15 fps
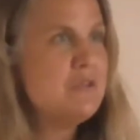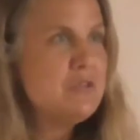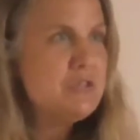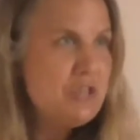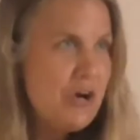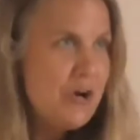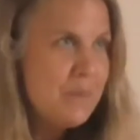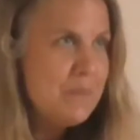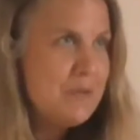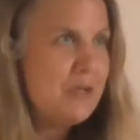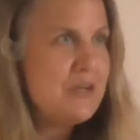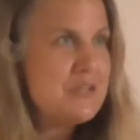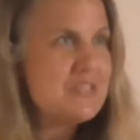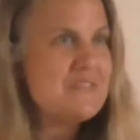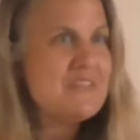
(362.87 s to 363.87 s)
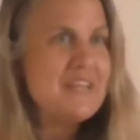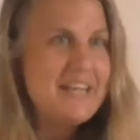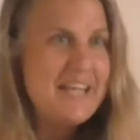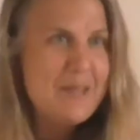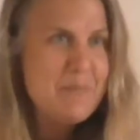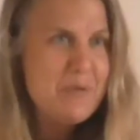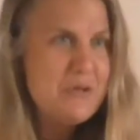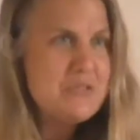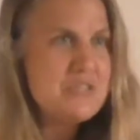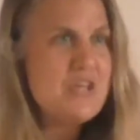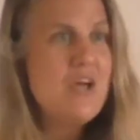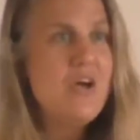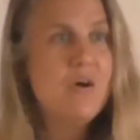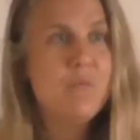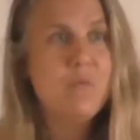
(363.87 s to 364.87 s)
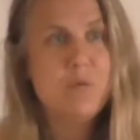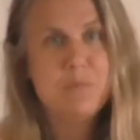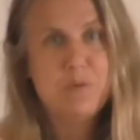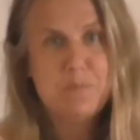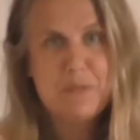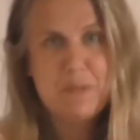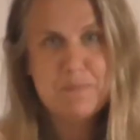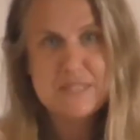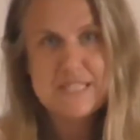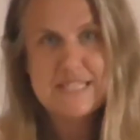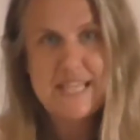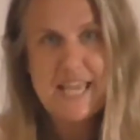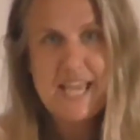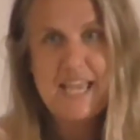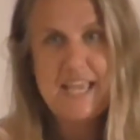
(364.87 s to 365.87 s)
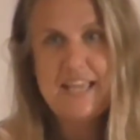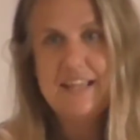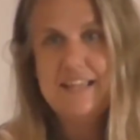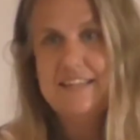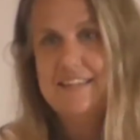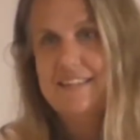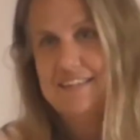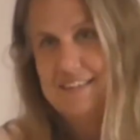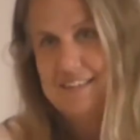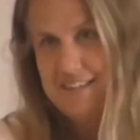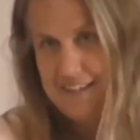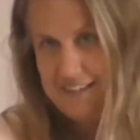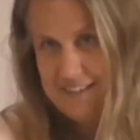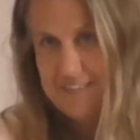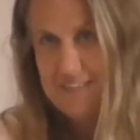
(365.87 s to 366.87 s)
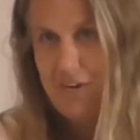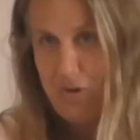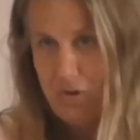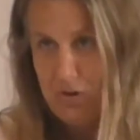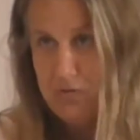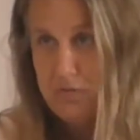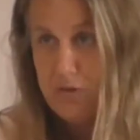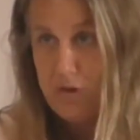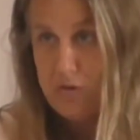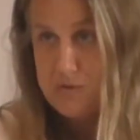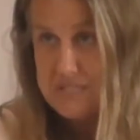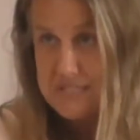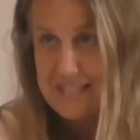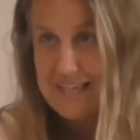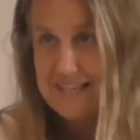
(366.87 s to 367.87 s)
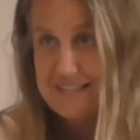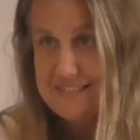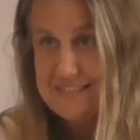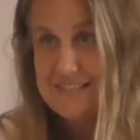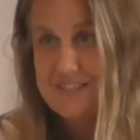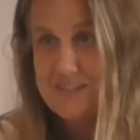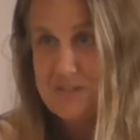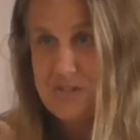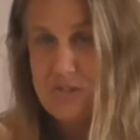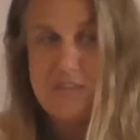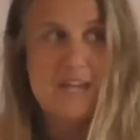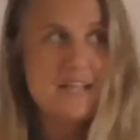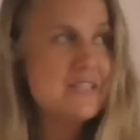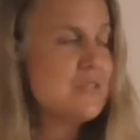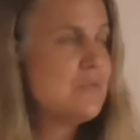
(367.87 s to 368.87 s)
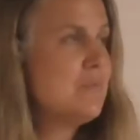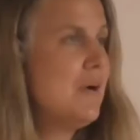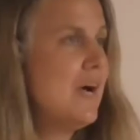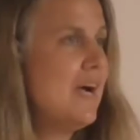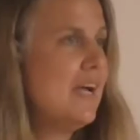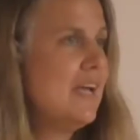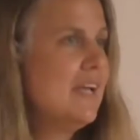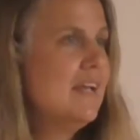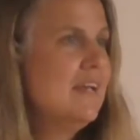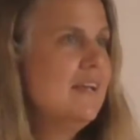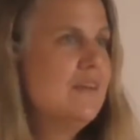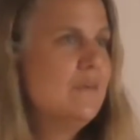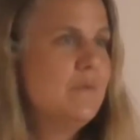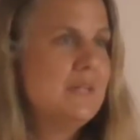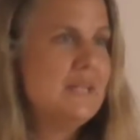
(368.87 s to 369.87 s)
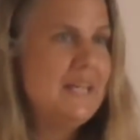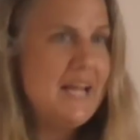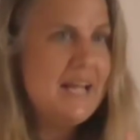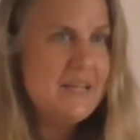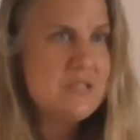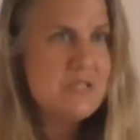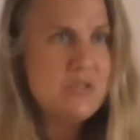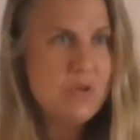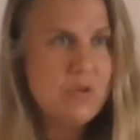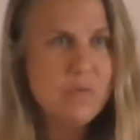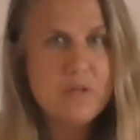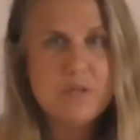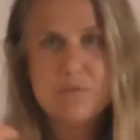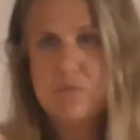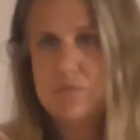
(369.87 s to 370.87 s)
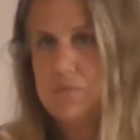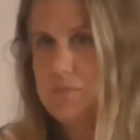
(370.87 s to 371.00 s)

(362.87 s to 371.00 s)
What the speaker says: of their job, because of their neighbors, what will people say, like all of those things. So that's why what Glenn is doing, what